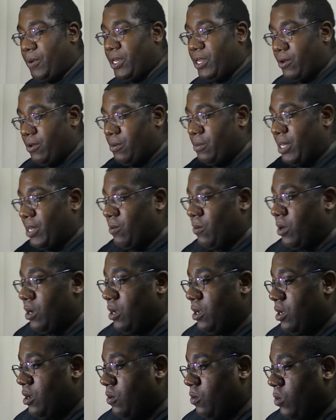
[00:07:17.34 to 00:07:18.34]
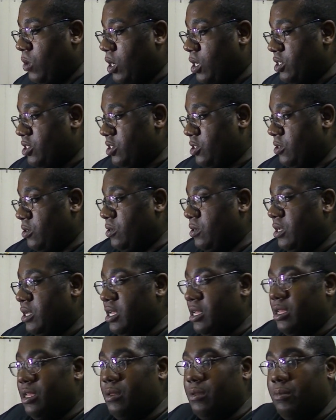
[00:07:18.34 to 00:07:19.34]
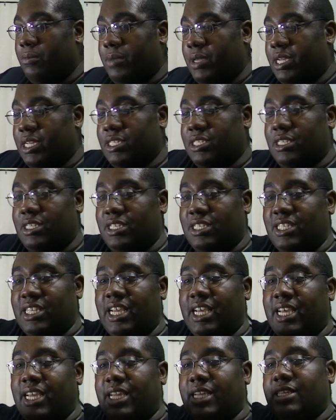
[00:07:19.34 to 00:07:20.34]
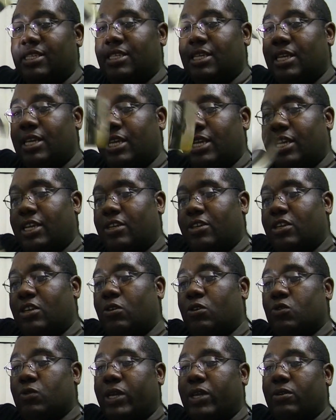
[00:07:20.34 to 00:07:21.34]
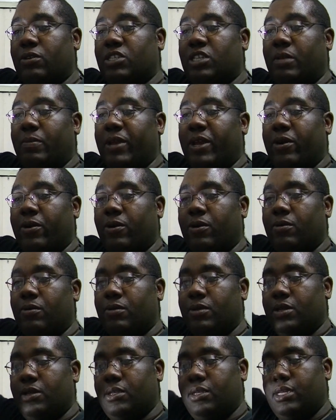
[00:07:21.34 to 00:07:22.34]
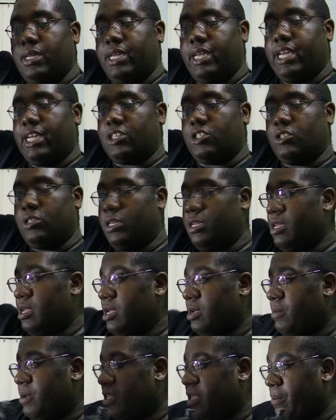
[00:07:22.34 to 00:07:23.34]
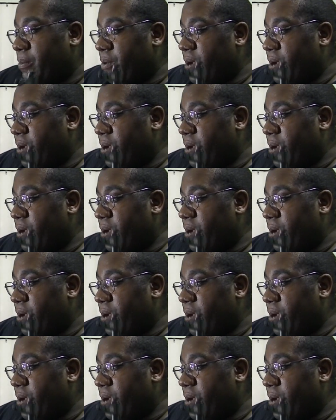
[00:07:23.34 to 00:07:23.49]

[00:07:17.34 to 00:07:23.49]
put it on my WASR because of the size. It goes right onto the barrel, actually. But the